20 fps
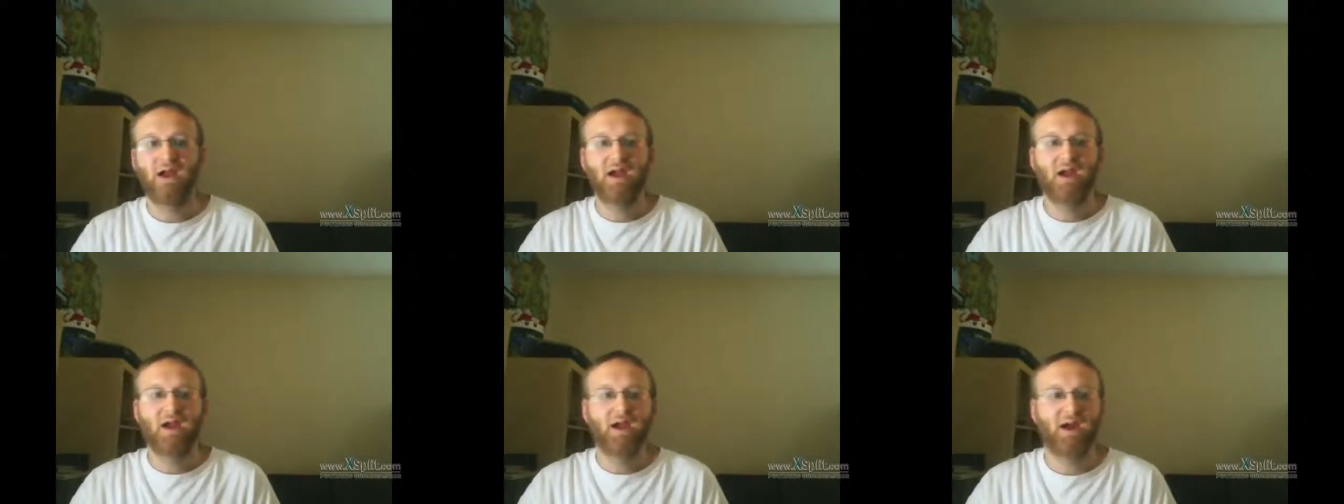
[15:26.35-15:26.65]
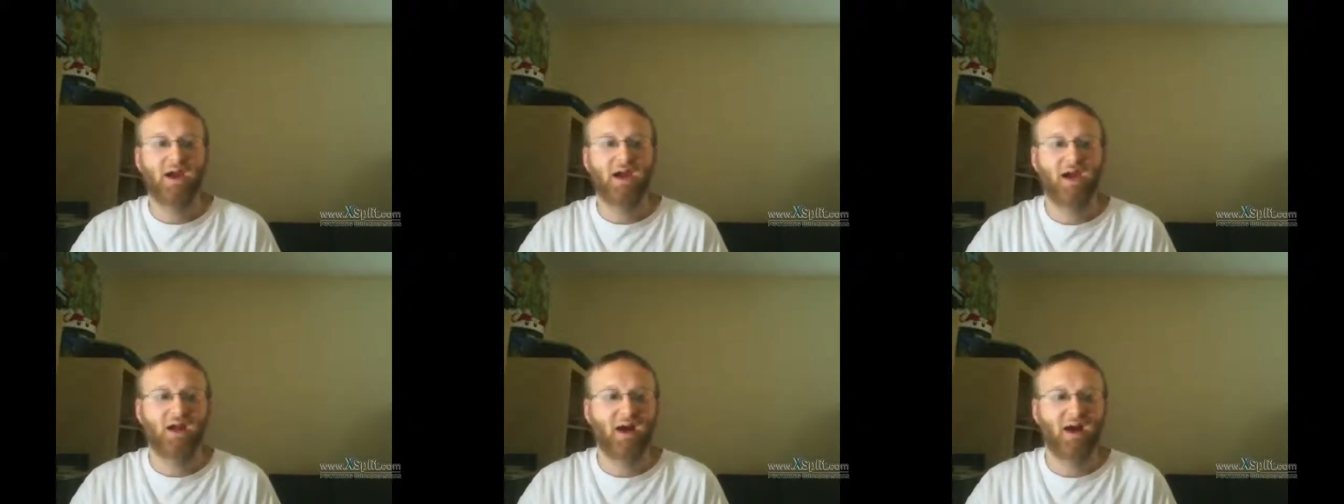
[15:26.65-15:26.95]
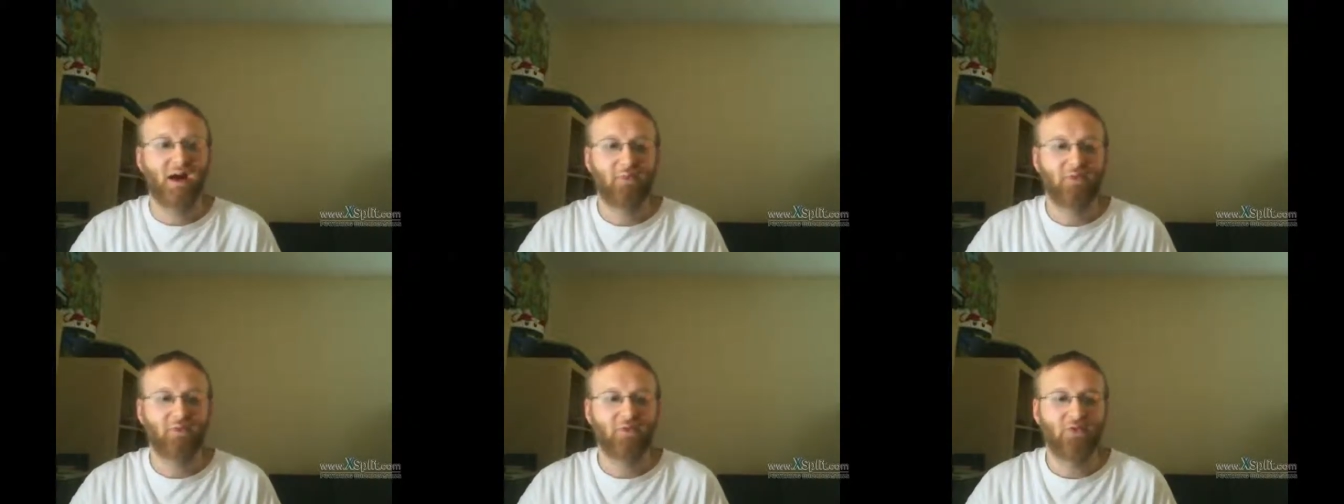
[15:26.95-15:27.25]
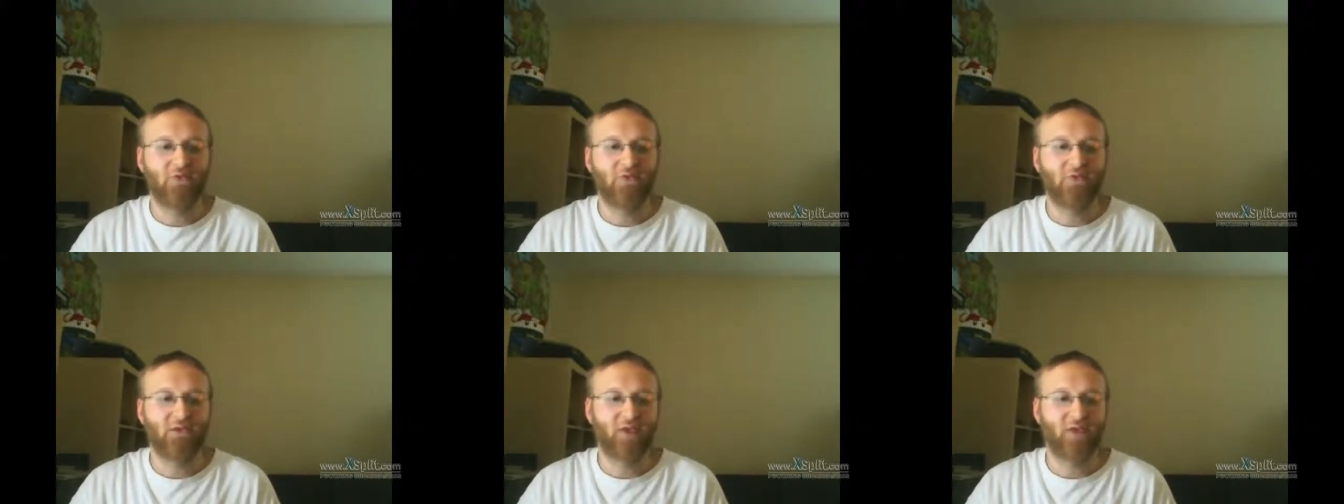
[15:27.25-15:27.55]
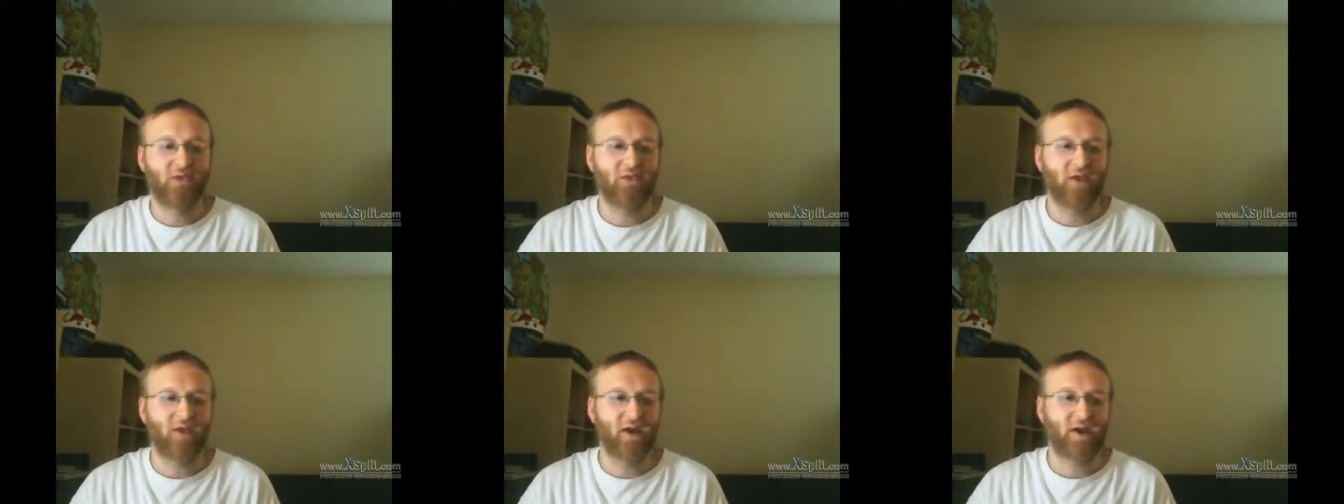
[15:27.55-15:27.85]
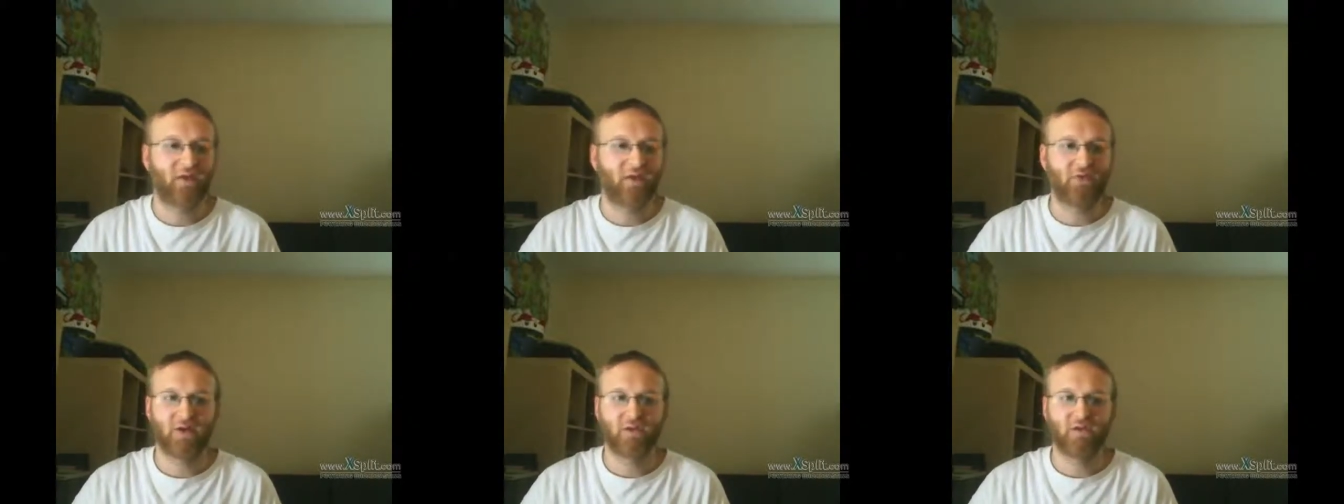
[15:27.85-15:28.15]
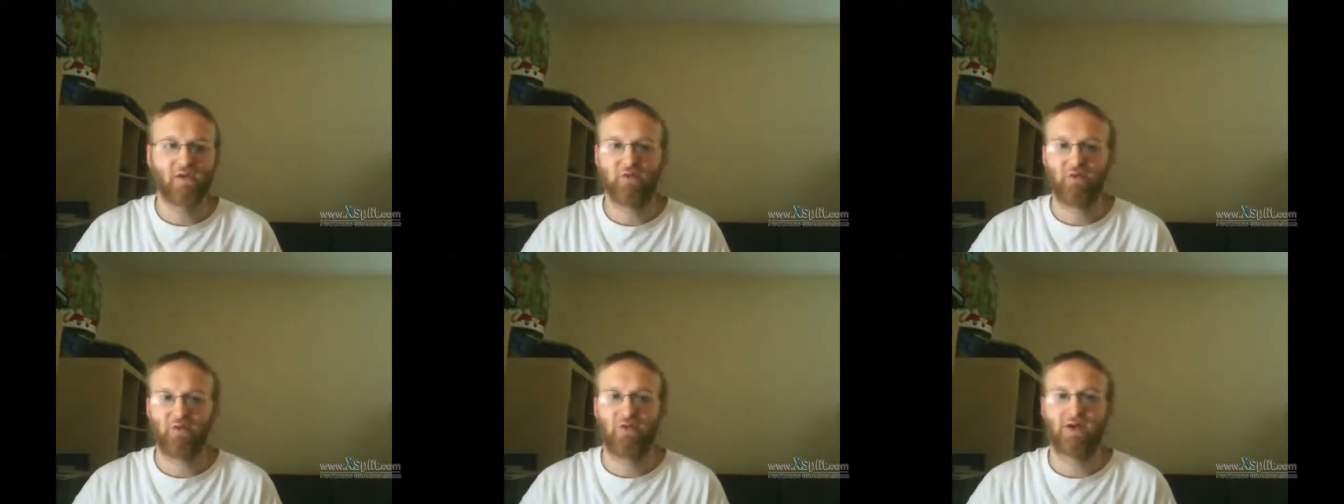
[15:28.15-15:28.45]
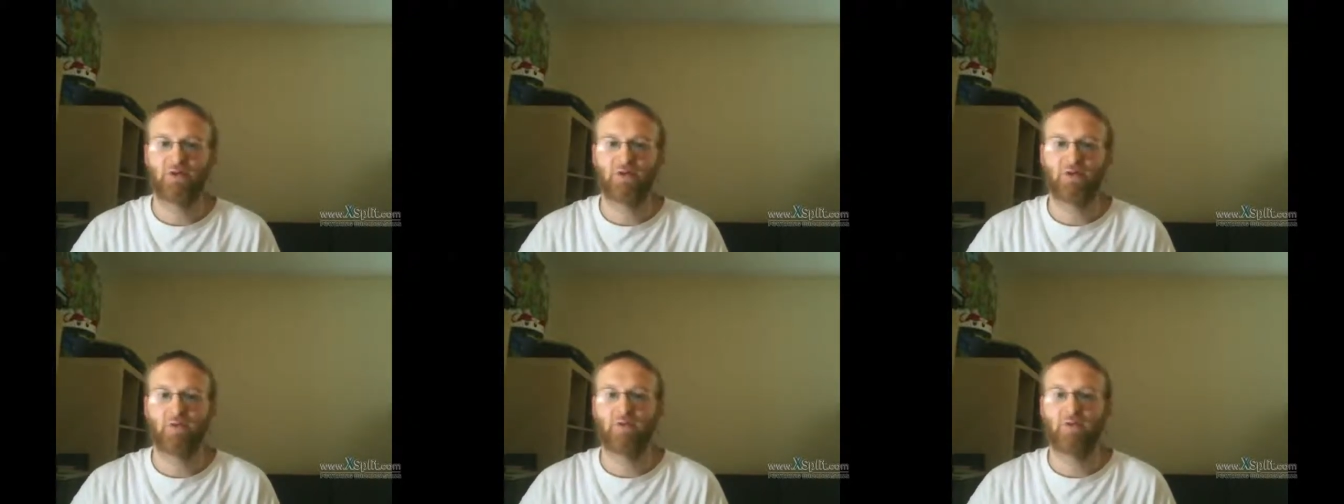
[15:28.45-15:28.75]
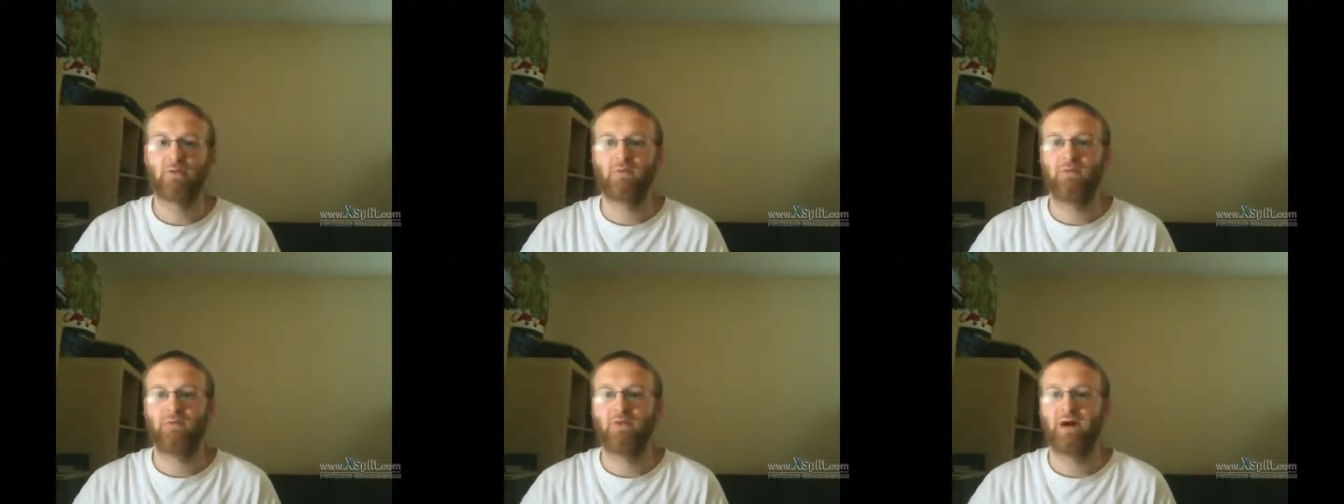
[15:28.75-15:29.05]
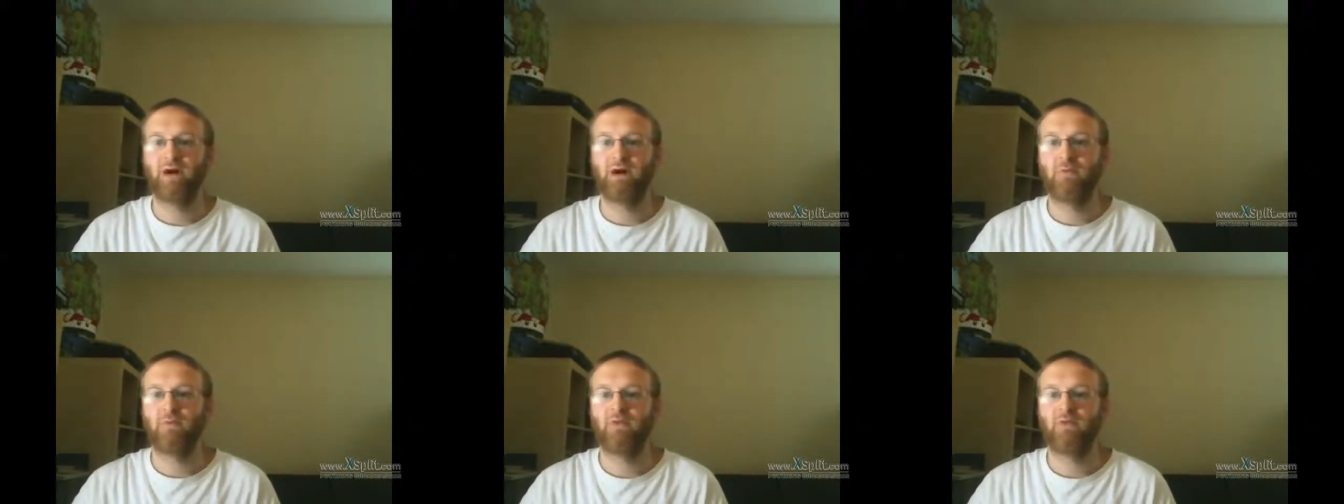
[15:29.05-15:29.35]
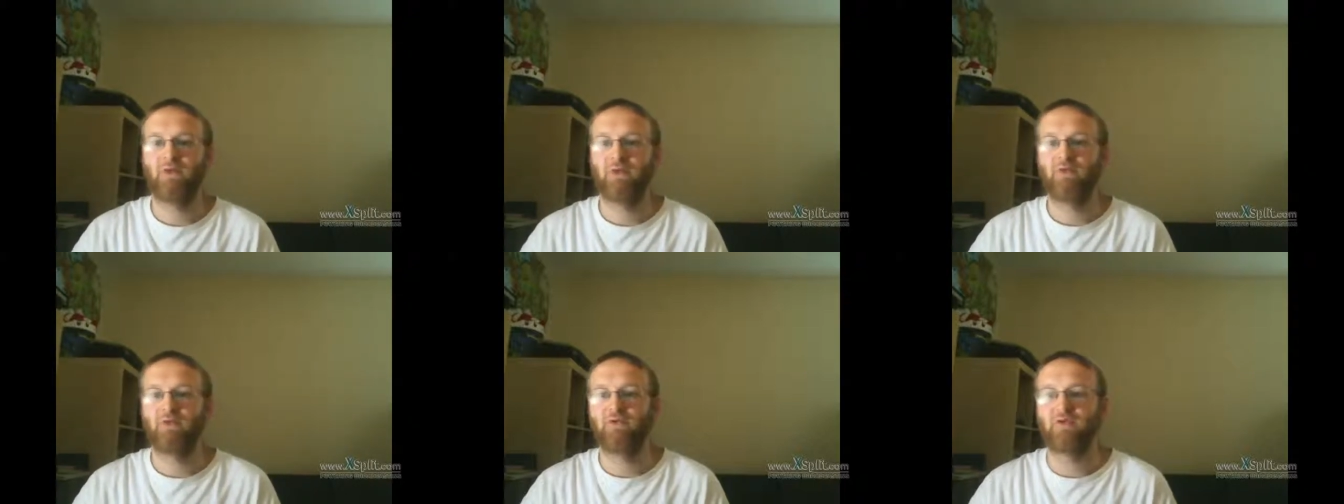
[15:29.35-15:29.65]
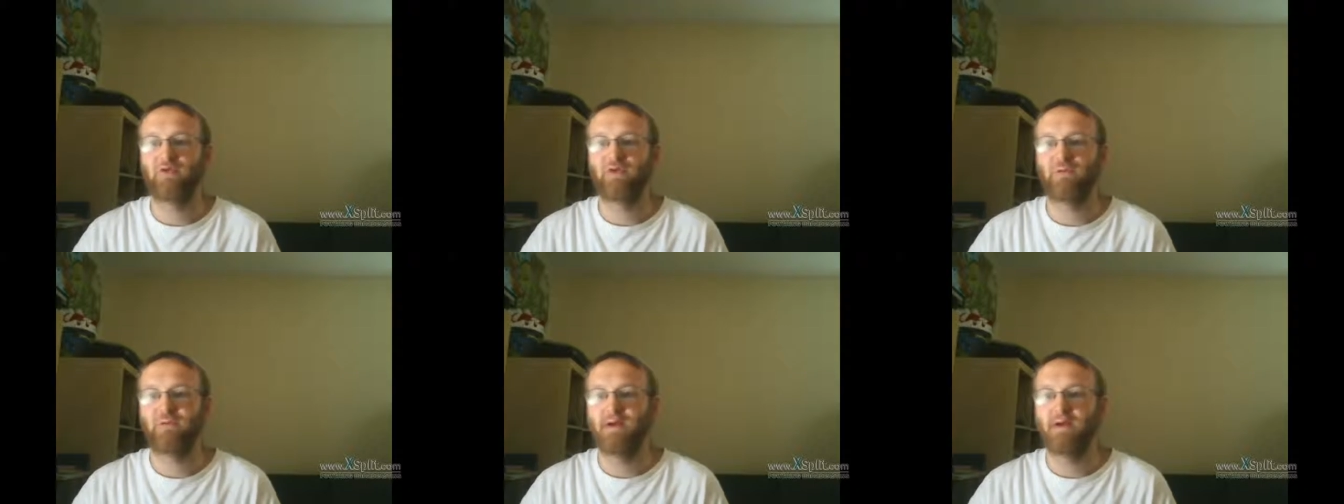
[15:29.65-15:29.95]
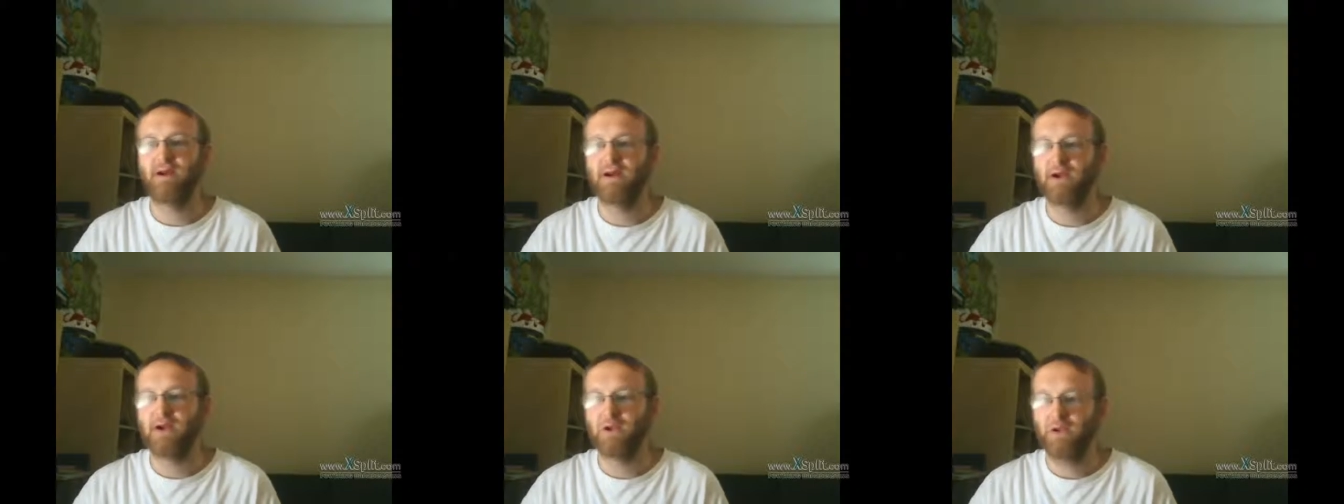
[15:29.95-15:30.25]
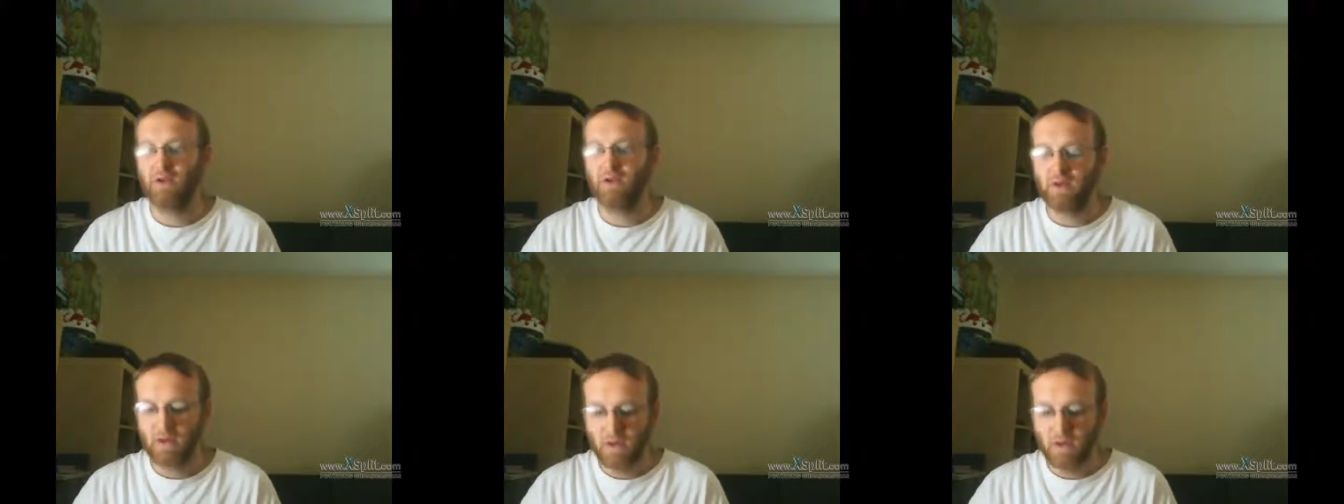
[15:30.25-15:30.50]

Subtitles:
And I'm just, he's like, just dig through and find, see what you can find.